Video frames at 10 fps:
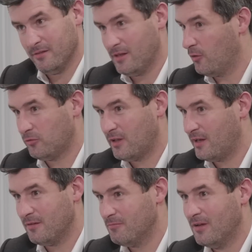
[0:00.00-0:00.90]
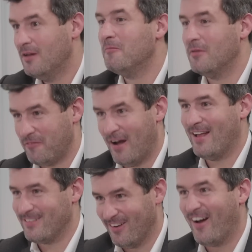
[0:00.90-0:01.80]
than the old stadium. But
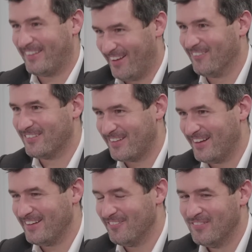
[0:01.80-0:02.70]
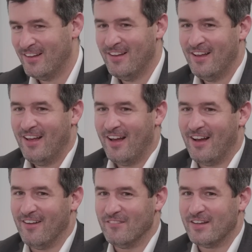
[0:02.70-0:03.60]
fans like the old stadium,
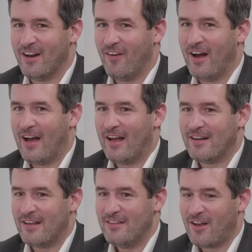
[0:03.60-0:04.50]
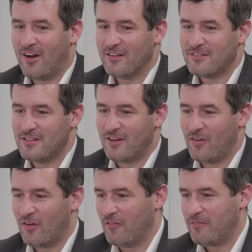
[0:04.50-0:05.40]
you know. And in darts, you know,
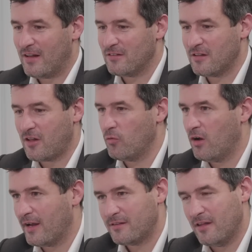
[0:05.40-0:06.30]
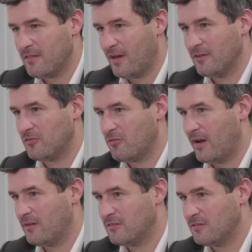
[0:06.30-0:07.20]
a lot of fans, they don't like 10,000
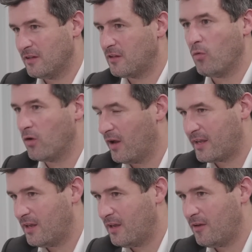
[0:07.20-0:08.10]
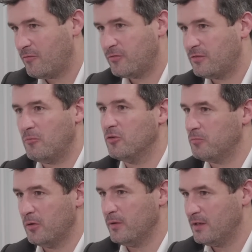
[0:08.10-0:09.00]
crowds. They don't like it if someone's
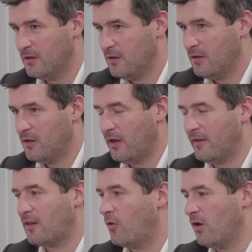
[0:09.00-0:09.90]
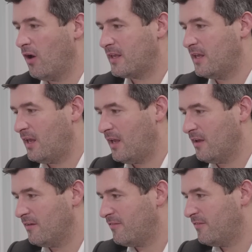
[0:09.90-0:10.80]
booing, and they don't like it
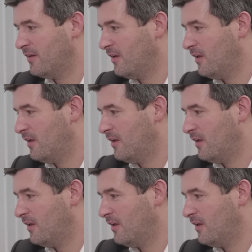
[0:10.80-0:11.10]
if